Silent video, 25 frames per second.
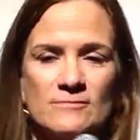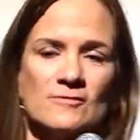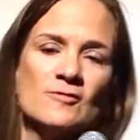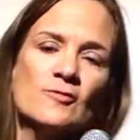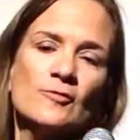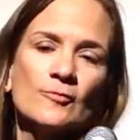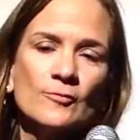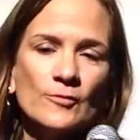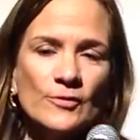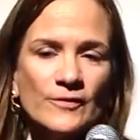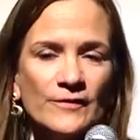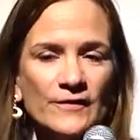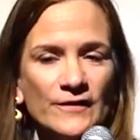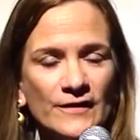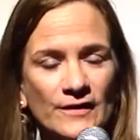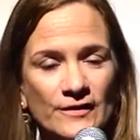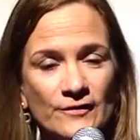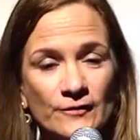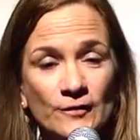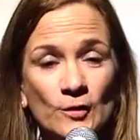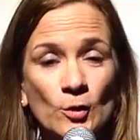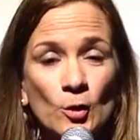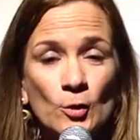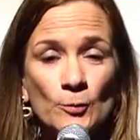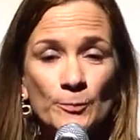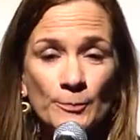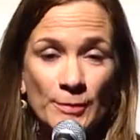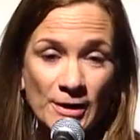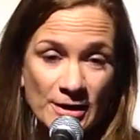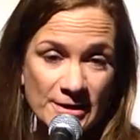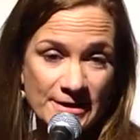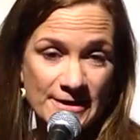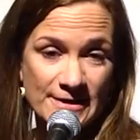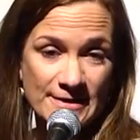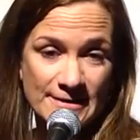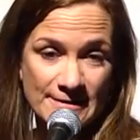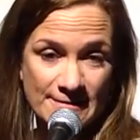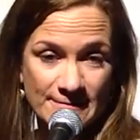And it's called
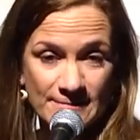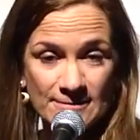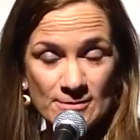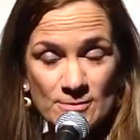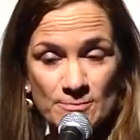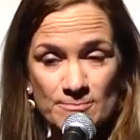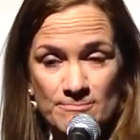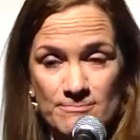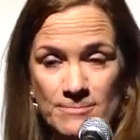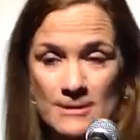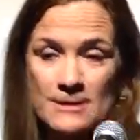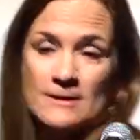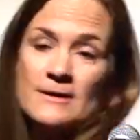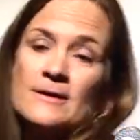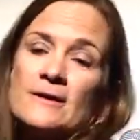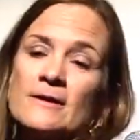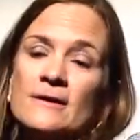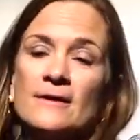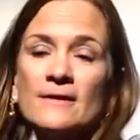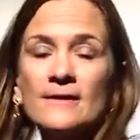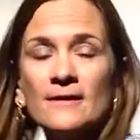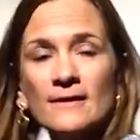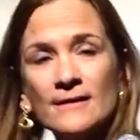bucking. You buck,